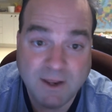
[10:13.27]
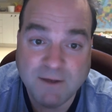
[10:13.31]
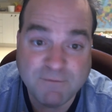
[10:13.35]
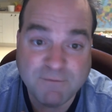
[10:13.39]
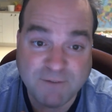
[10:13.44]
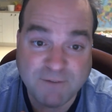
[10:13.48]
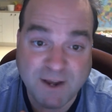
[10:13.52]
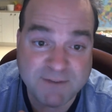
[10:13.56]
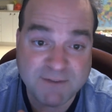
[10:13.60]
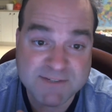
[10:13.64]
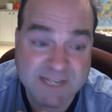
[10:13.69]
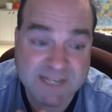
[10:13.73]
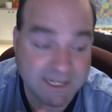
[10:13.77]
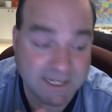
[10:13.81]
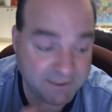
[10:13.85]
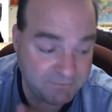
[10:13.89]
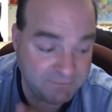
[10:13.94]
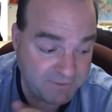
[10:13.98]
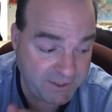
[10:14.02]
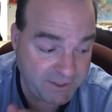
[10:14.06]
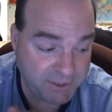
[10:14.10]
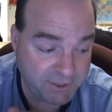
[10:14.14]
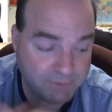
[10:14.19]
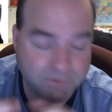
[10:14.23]
5-second
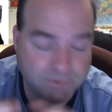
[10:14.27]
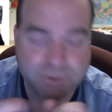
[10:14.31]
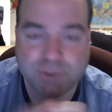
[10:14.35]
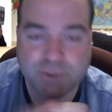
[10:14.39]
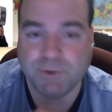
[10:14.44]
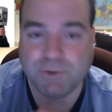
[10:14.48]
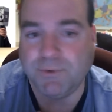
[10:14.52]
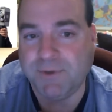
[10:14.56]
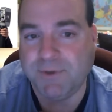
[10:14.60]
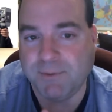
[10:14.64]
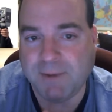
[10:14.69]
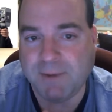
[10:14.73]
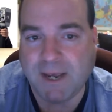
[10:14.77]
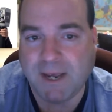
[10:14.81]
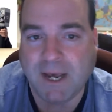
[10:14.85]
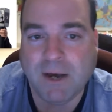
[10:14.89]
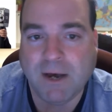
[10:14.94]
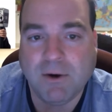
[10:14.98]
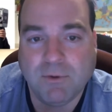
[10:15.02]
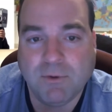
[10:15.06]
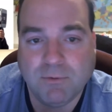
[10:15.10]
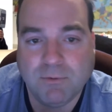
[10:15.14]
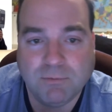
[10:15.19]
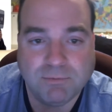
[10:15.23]
video and showed them
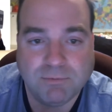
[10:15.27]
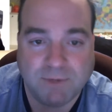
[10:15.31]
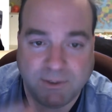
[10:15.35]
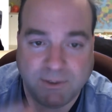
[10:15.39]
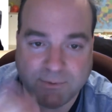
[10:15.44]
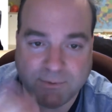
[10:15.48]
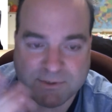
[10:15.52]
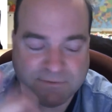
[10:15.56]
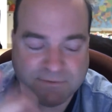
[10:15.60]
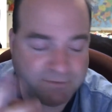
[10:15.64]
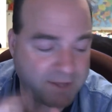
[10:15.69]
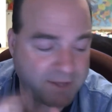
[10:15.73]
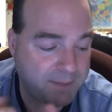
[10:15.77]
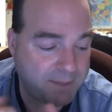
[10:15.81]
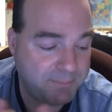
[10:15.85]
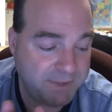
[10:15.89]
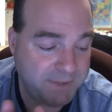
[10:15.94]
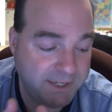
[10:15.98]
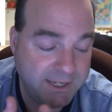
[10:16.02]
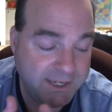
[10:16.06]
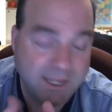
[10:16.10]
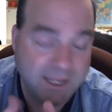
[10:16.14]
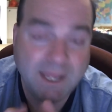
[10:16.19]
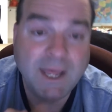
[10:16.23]
how it was
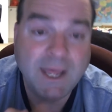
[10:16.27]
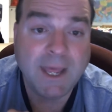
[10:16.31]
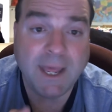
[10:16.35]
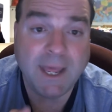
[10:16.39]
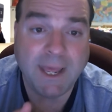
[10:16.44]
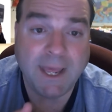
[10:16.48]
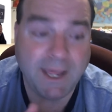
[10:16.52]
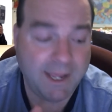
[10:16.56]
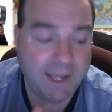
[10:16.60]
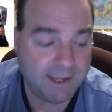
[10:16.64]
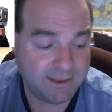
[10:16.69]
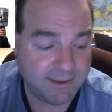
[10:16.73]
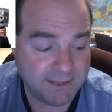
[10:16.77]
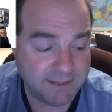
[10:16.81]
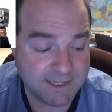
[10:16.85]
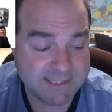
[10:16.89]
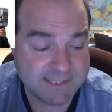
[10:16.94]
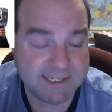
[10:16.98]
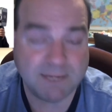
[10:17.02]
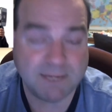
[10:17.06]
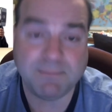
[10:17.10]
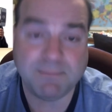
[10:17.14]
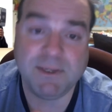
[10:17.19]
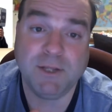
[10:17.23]
floppy, and they
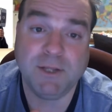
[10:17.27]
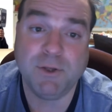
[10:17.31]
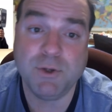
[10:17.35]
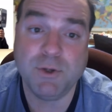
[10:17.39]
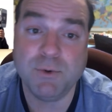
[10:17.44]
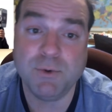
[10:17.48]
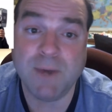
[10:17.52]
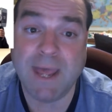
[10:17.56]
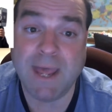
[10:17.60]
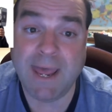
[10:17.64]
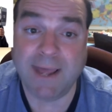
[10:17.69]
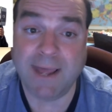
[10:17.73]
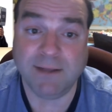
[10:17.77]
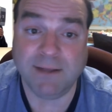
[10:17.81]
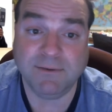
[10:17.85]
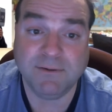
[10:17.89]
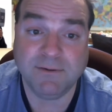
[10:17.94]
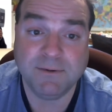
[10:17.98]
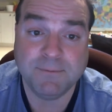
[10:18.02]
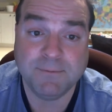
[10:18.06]
sent me a new head.